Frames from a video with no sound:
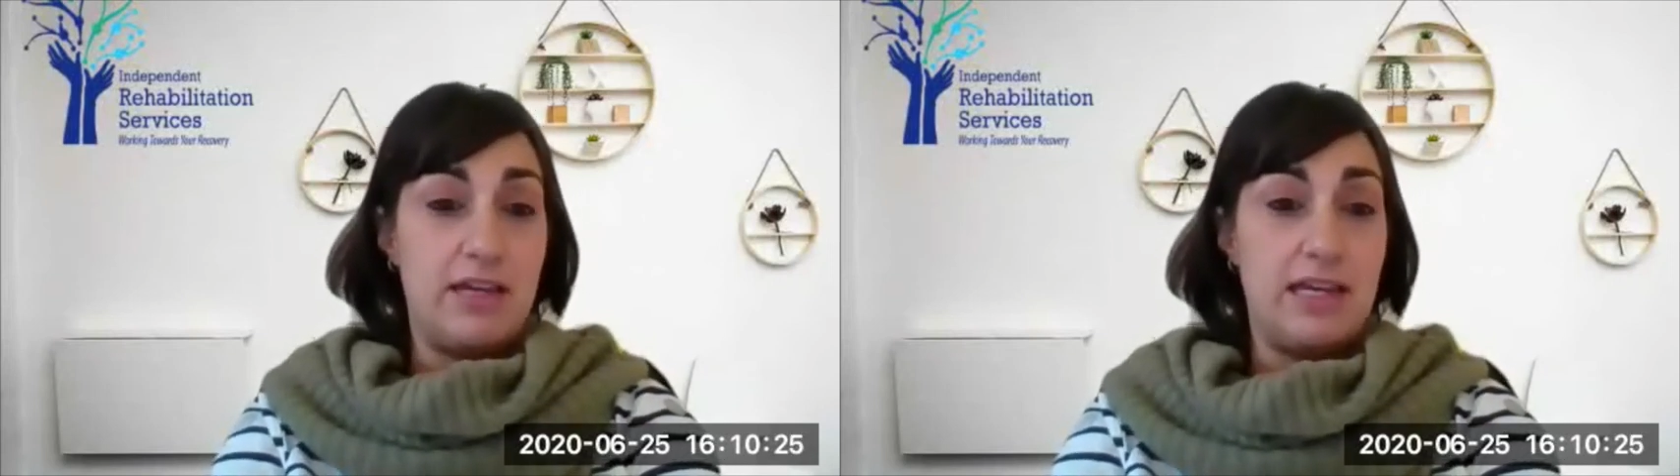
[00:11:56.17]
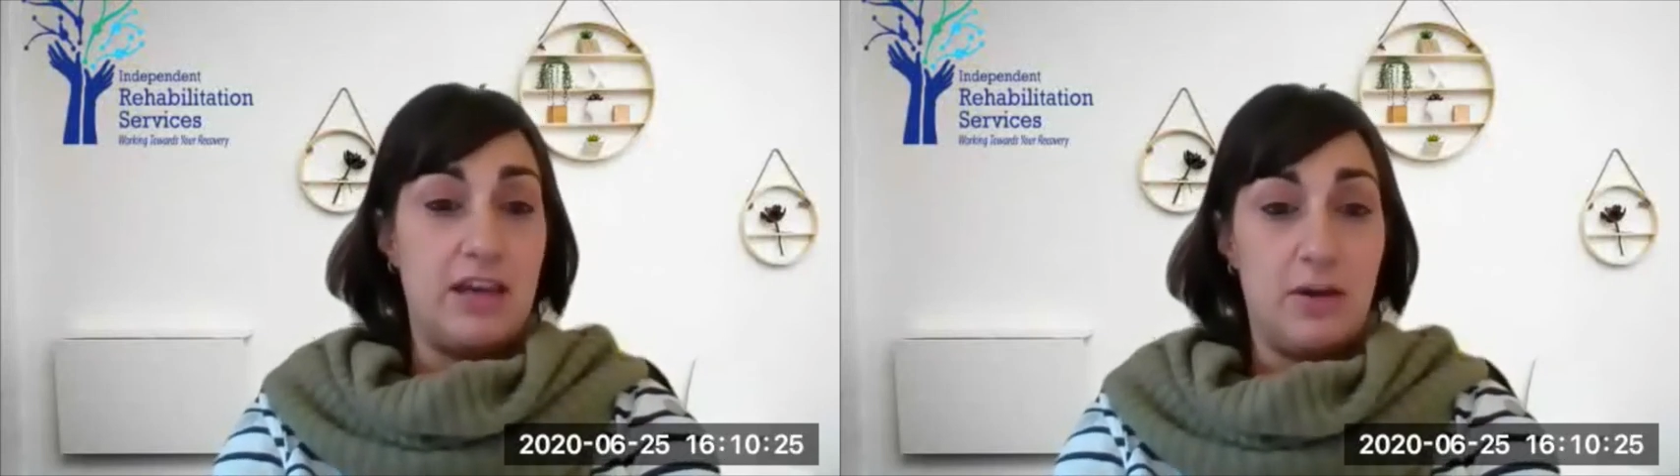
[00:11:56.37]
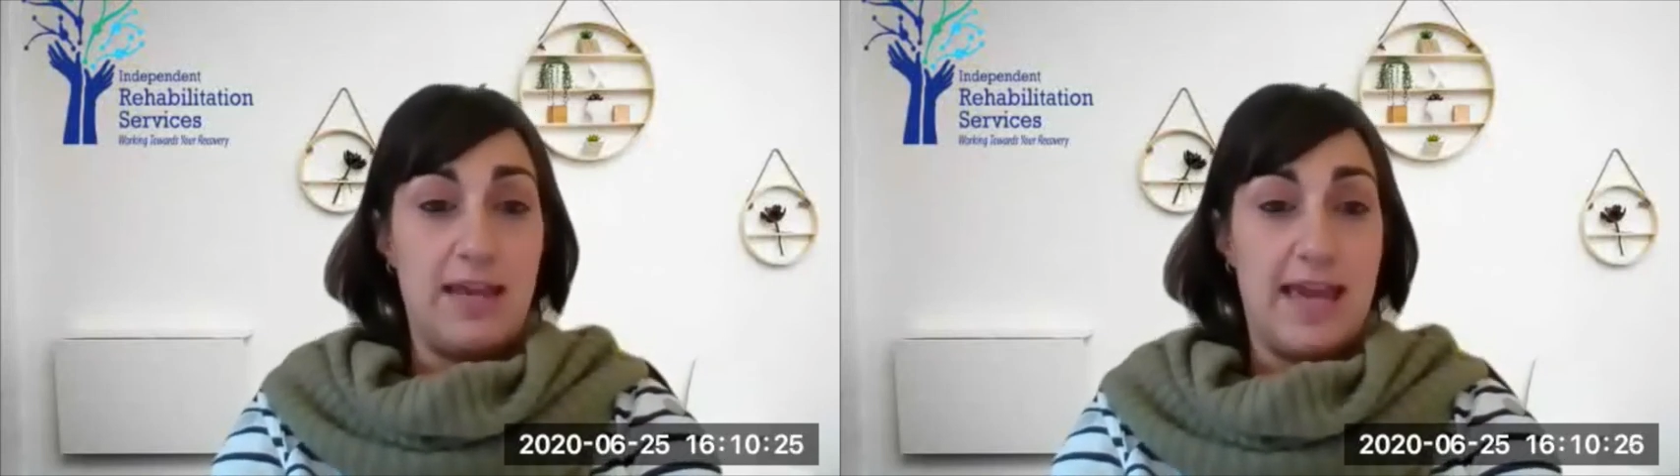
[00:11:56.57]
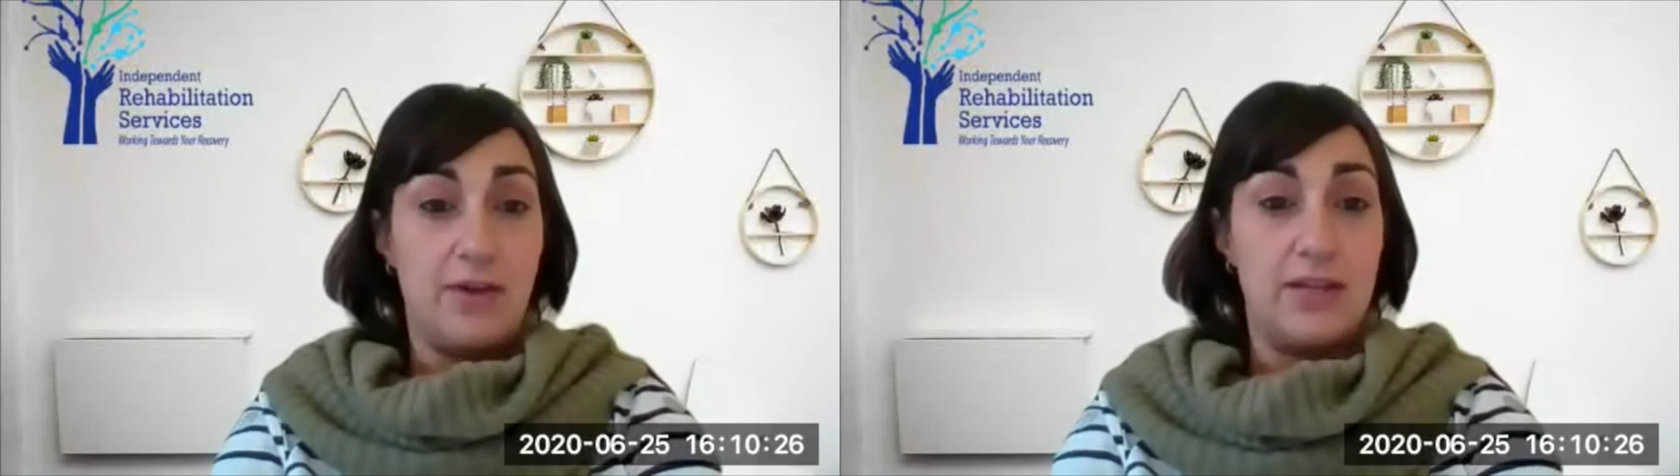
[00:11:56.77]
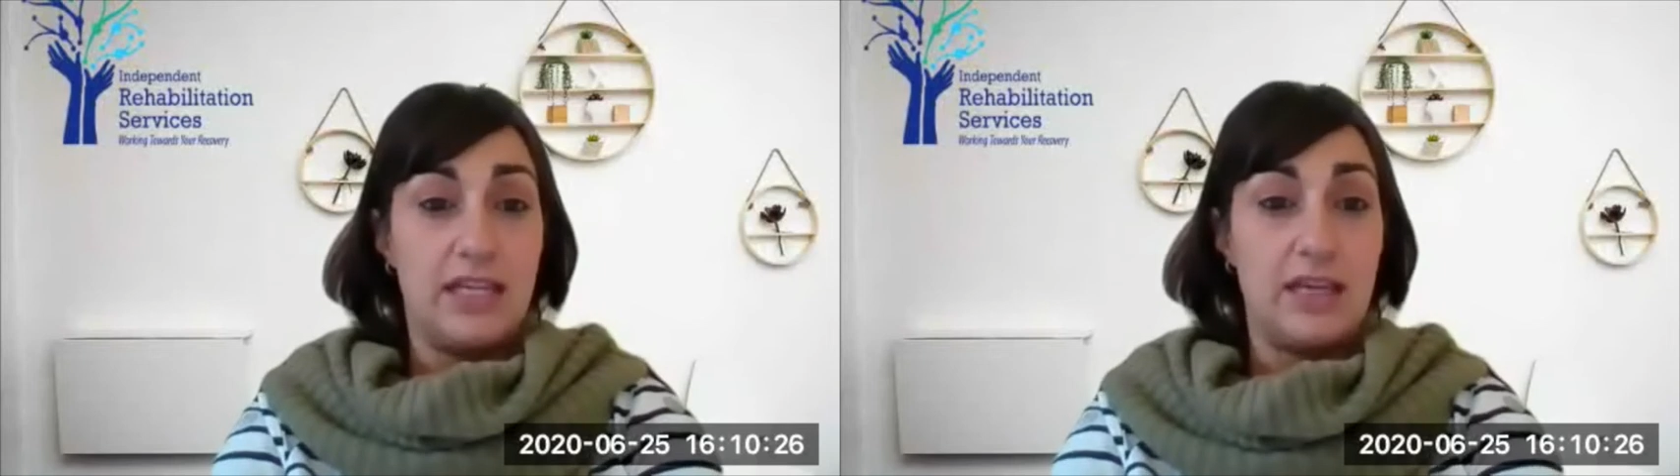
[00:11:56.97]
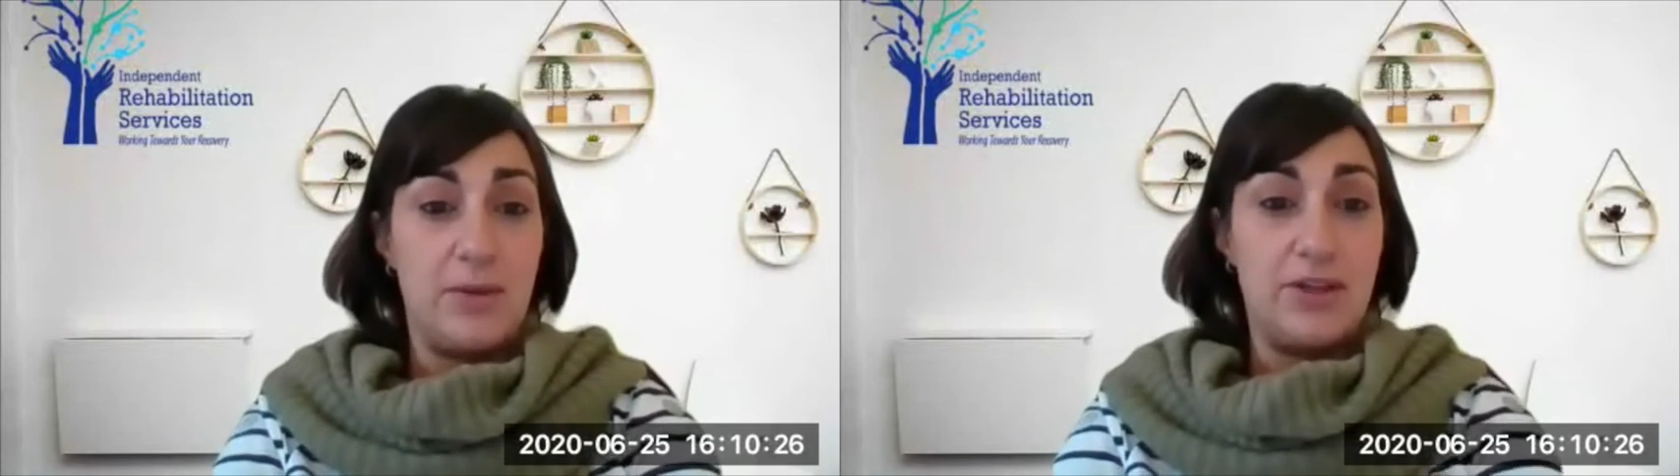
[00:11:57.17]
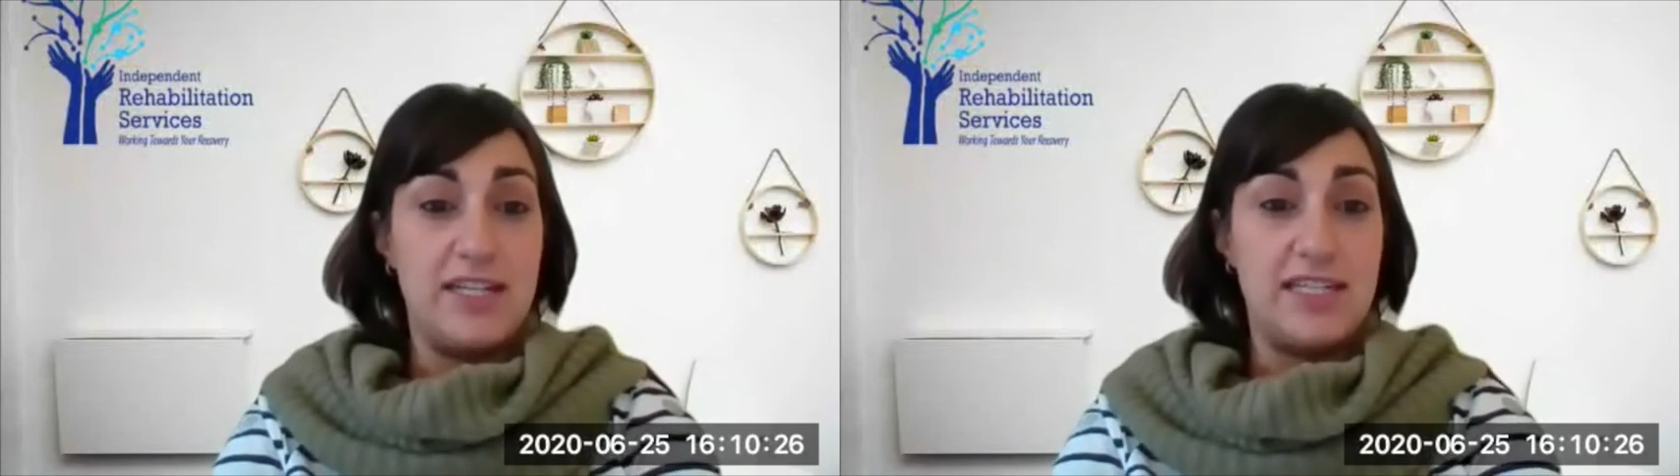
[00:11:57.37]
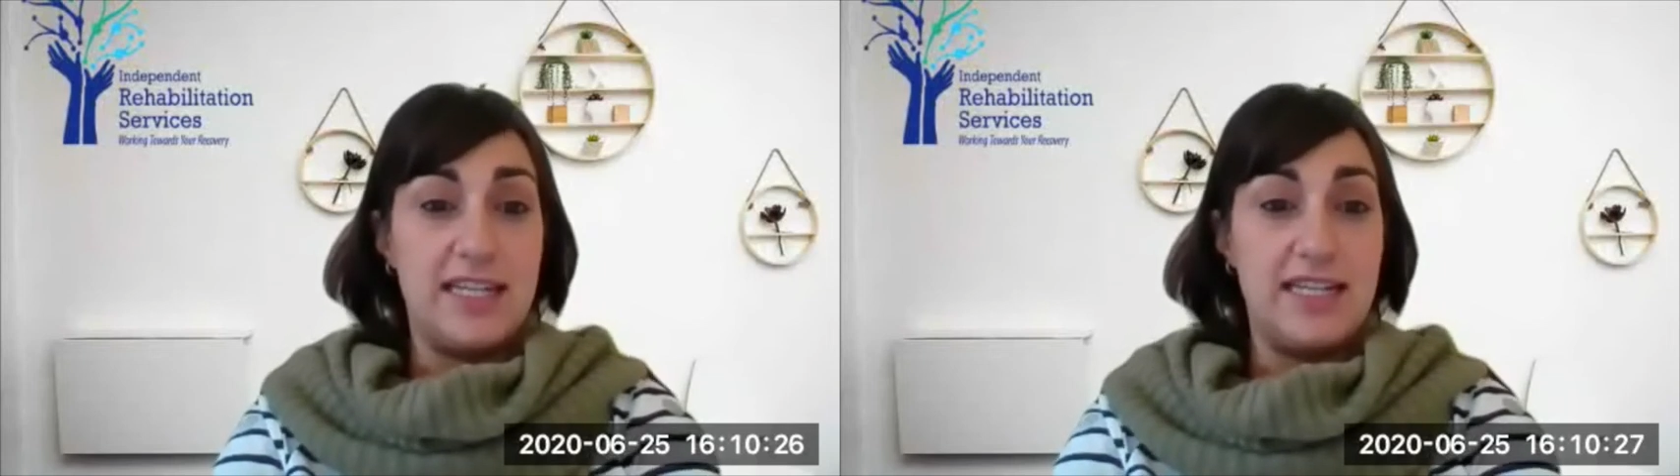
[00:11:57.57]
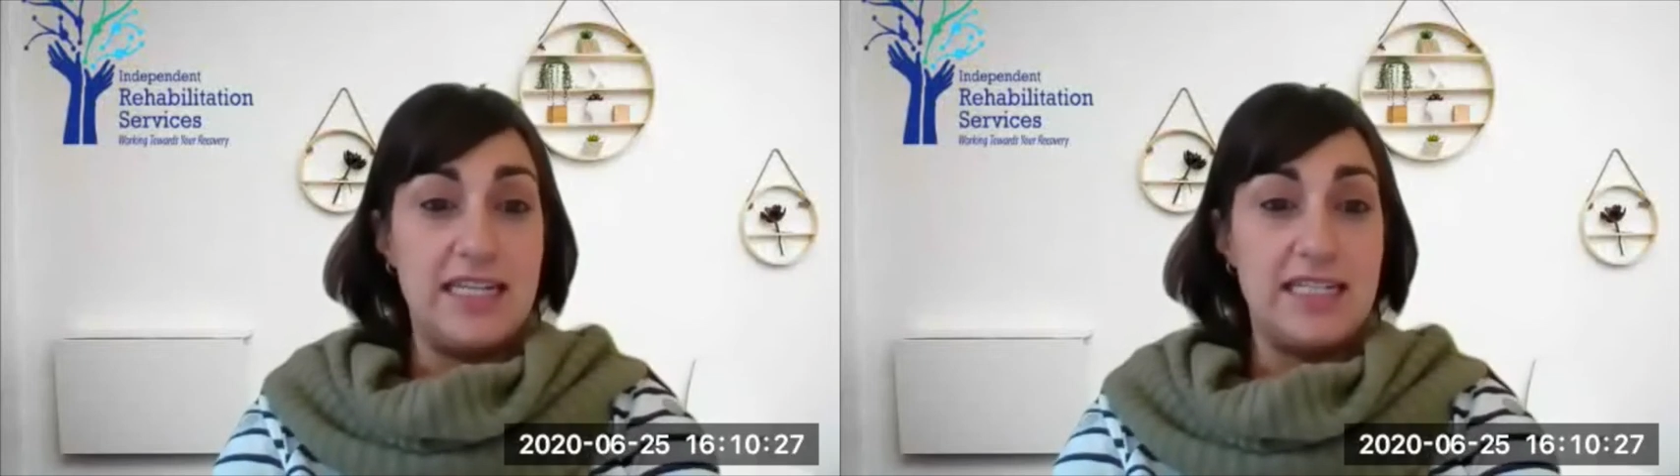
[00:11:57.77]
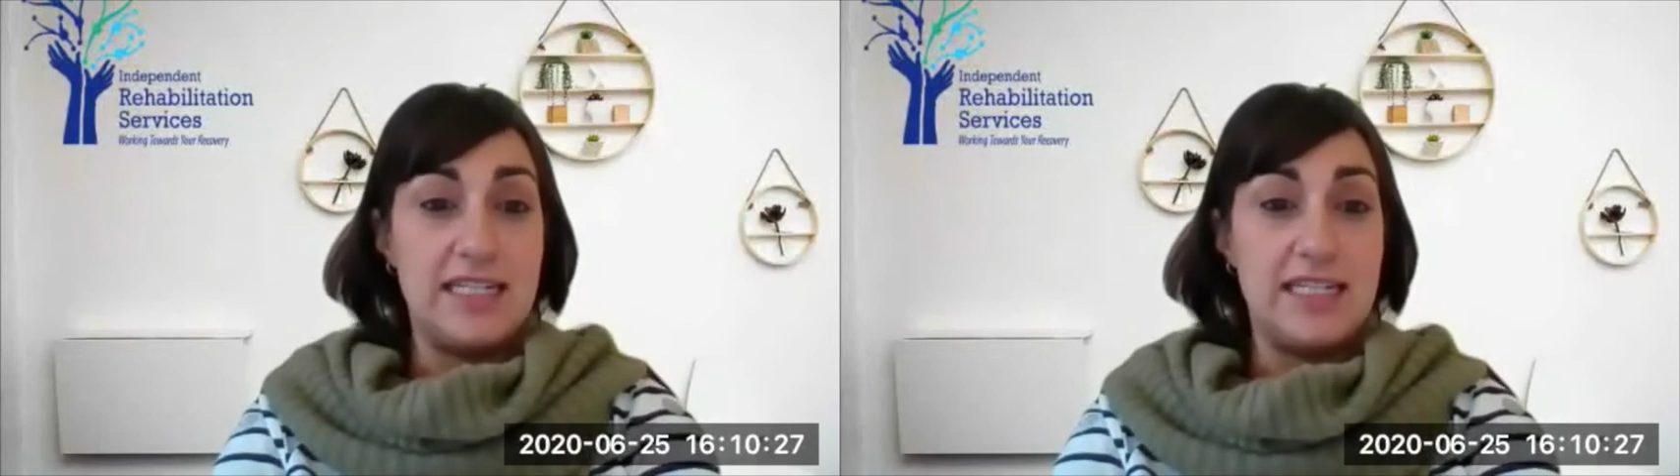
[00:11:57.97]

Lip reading: in going out in the community in it,